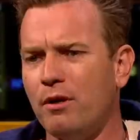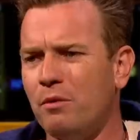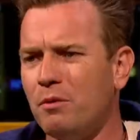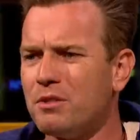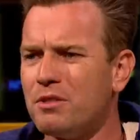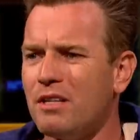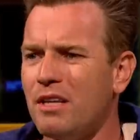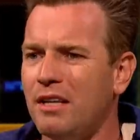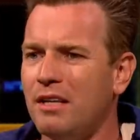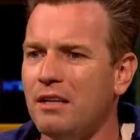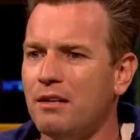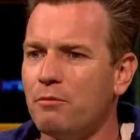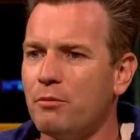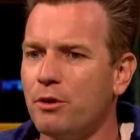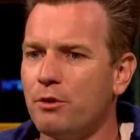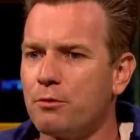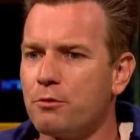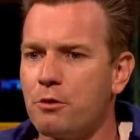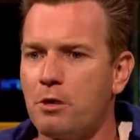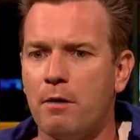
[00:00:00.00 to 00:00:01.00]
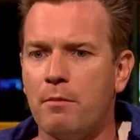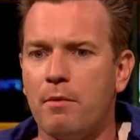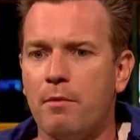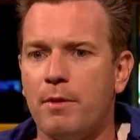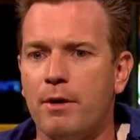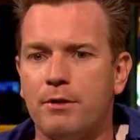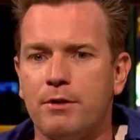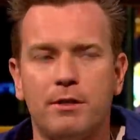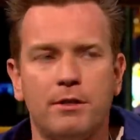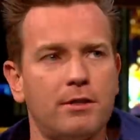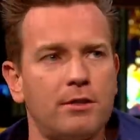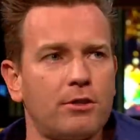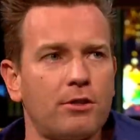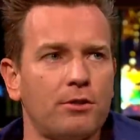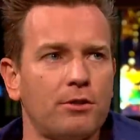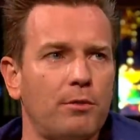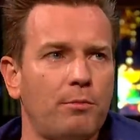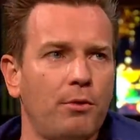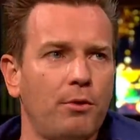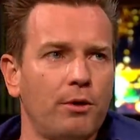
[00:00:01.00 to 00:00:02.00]
It wasn't any real drama about it. It just
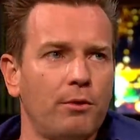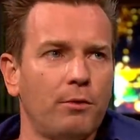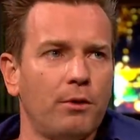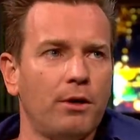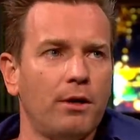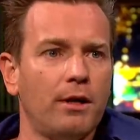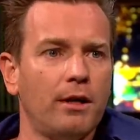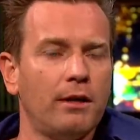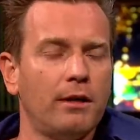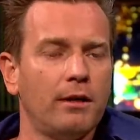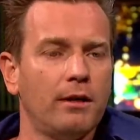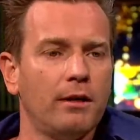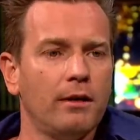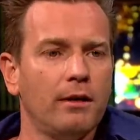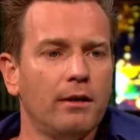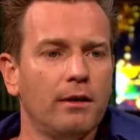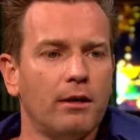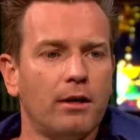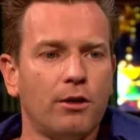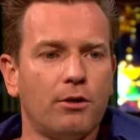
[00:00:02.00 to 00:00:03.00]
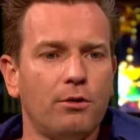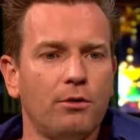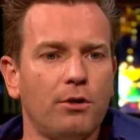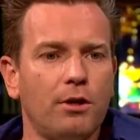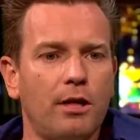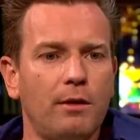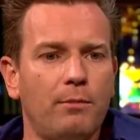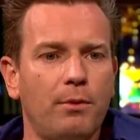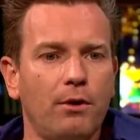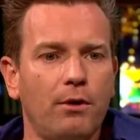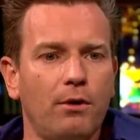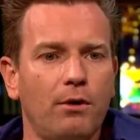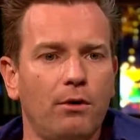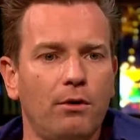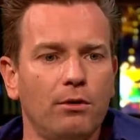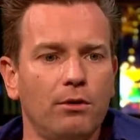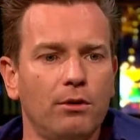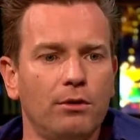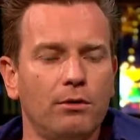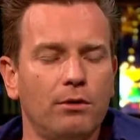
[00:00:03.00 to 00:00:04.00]
got to the point where I I couldn't keep it
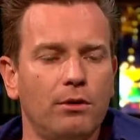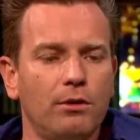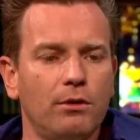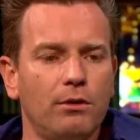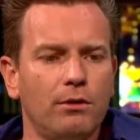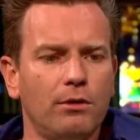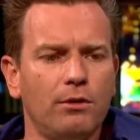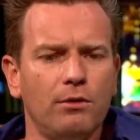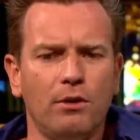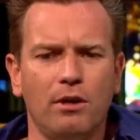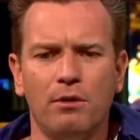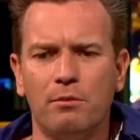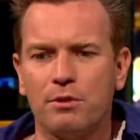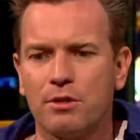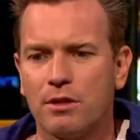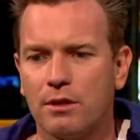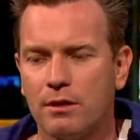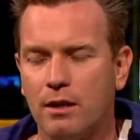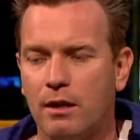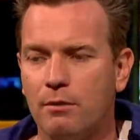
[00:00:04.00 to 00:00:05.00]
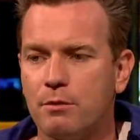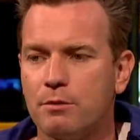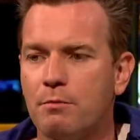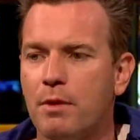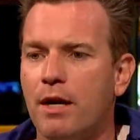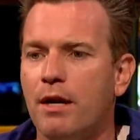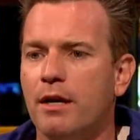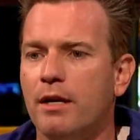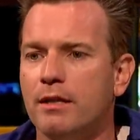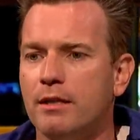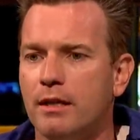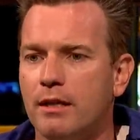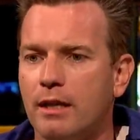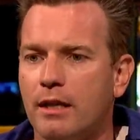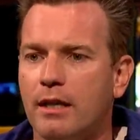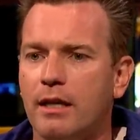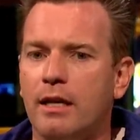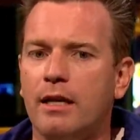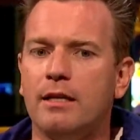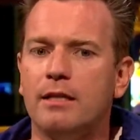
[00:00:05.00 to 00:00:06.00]
all. You know, I was I was married. I had a
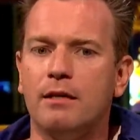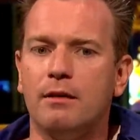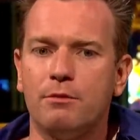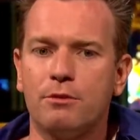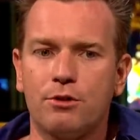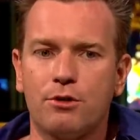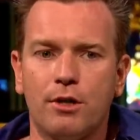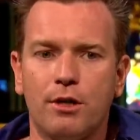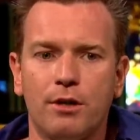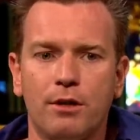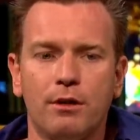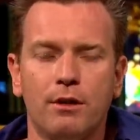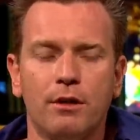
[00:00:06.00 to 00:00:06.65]
kid. I was trying to